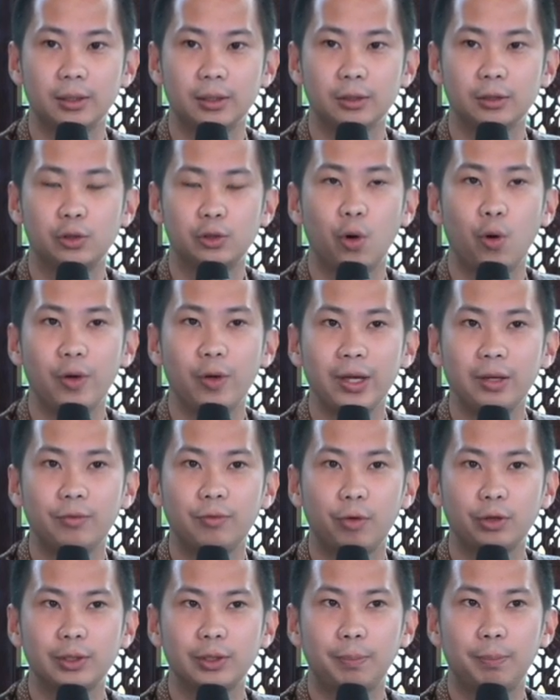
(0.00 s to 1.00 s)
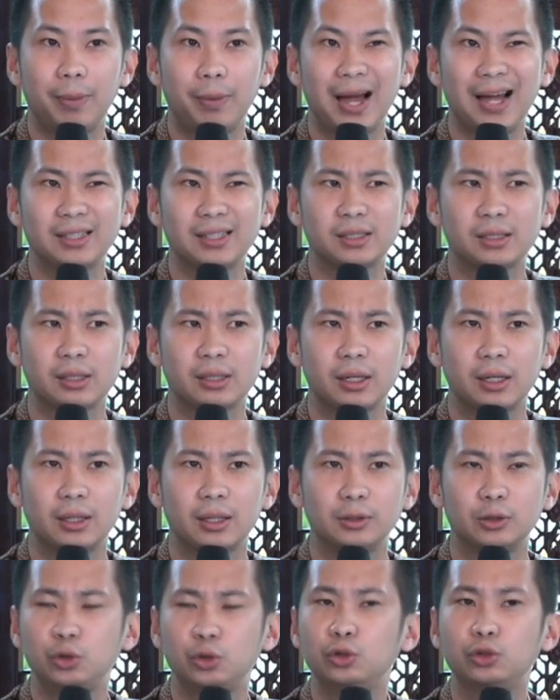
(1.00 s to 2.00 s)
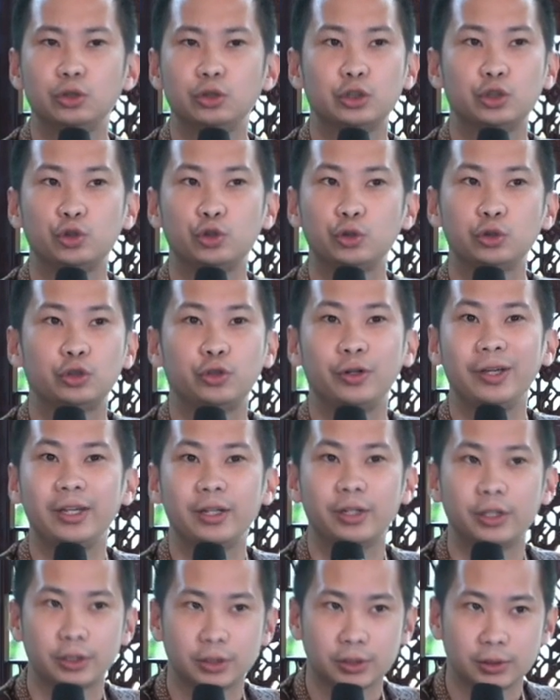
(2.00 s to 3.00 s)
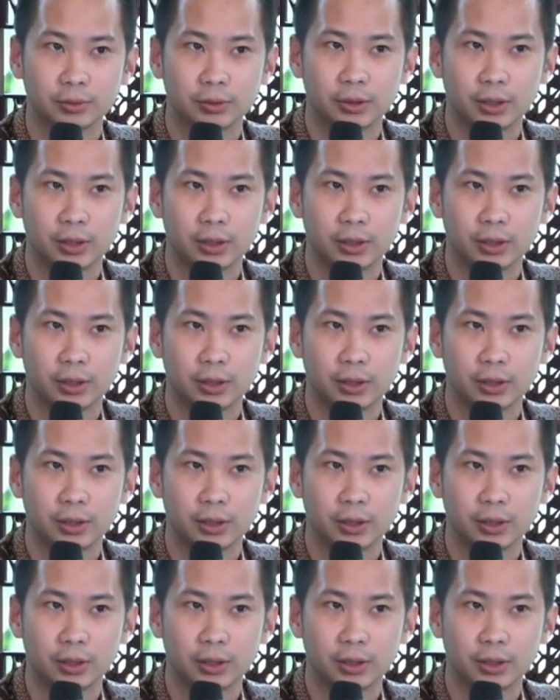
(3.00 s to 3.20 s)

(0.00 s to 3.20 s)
growing for the past 2 to 3 years.